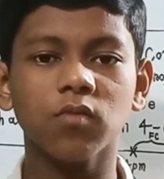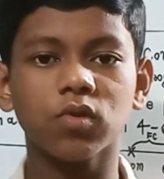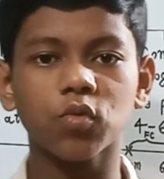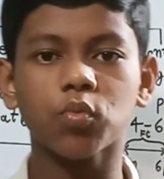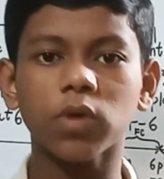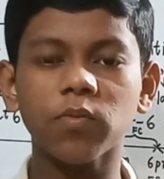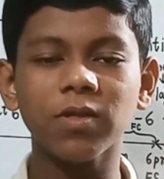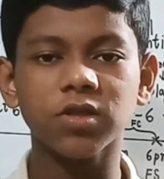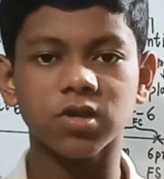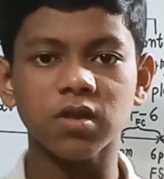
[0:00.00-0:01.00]
so we
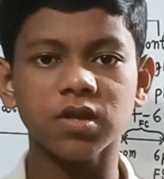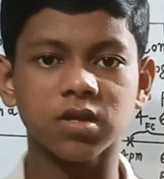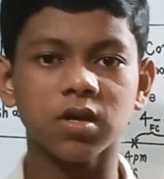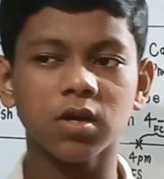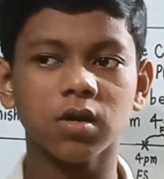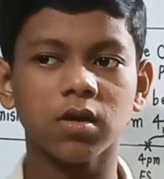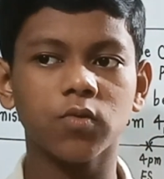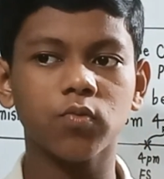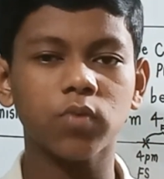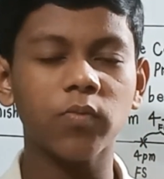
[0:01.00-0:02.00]
will just
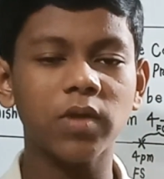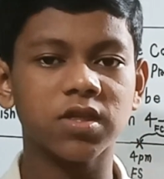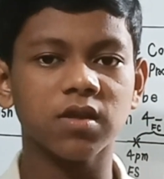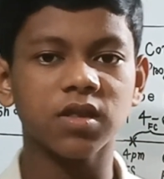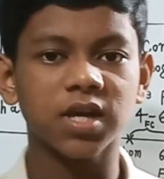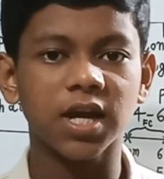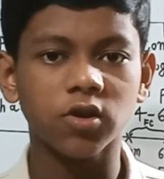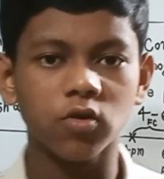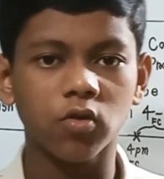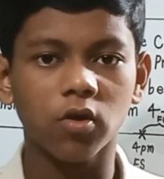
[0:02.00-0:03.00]

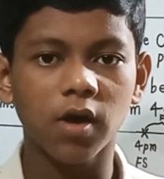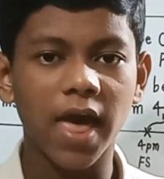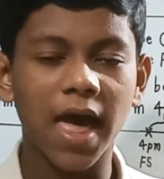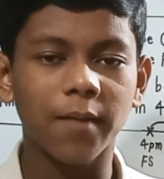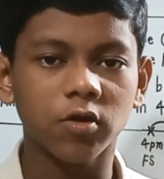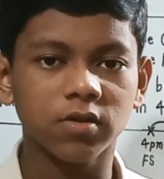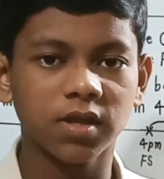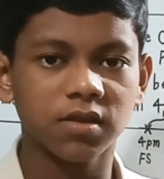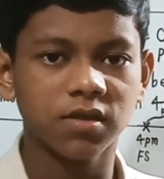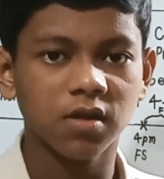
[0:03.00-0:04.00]
get know about
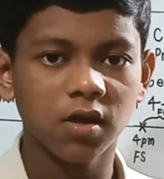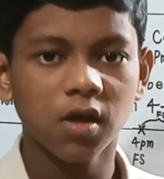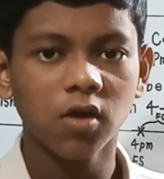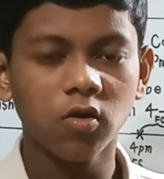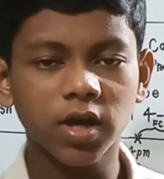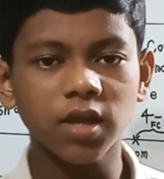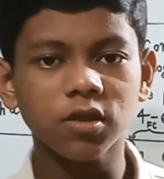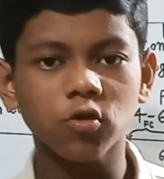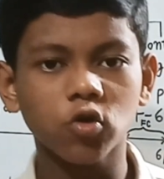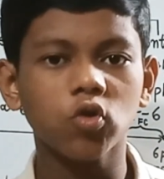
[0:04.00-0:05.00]
this. Okay,
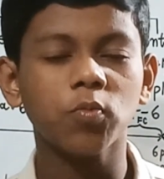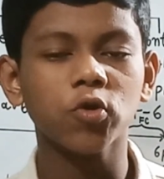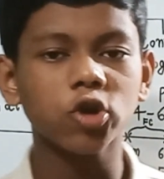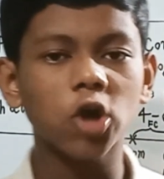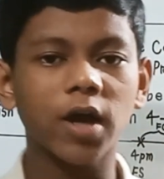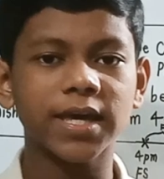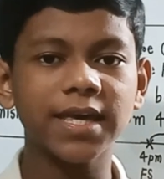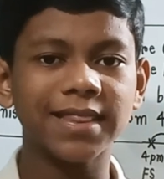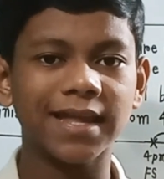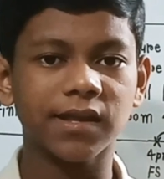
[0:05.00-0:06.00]
so no more
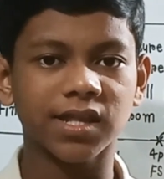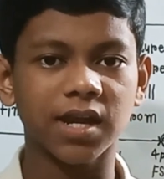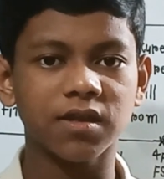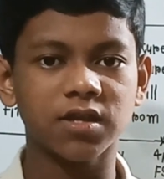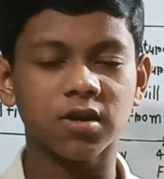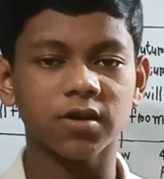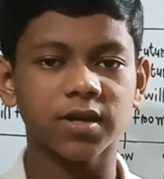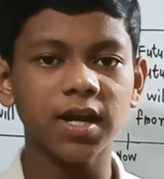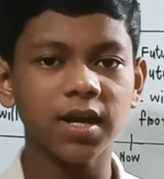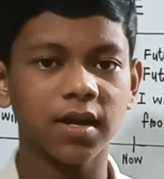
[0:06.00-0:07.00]
talking. Let's get
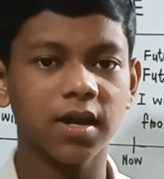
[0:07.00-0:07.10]
started.